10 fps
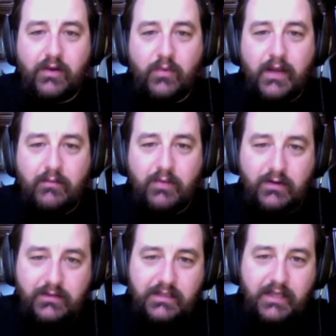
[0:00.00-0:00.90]
red wine
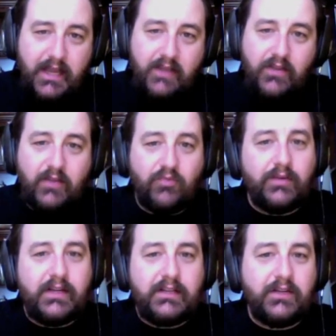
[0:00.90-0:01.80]
barrels, and they
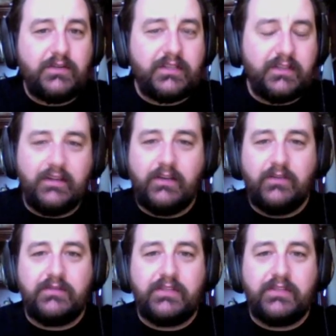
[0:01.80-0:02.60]
retoasted those.